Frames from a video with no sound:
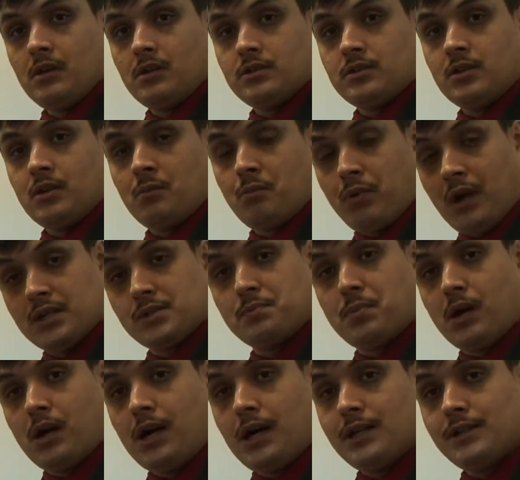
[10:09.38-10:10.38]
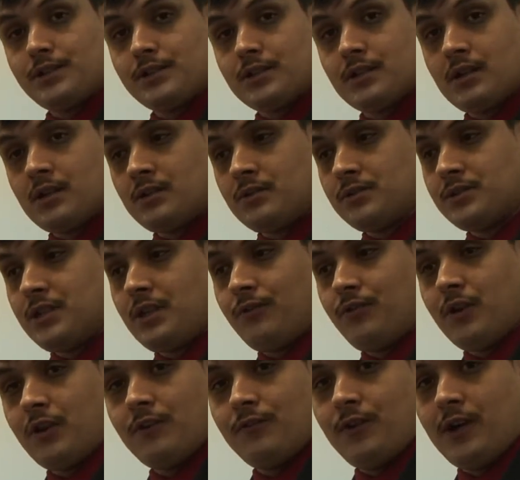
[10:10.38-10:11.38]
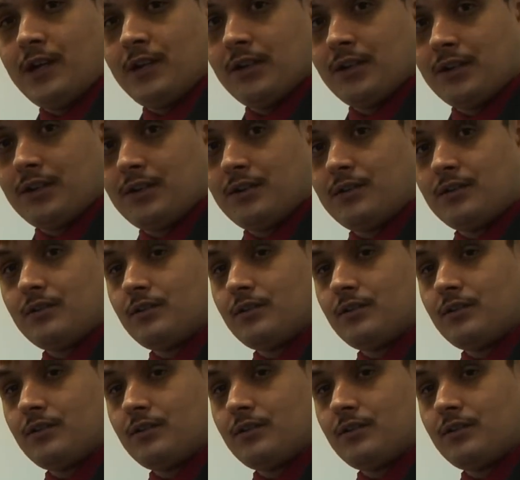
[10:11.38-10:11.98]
So press pause and see if you can find it.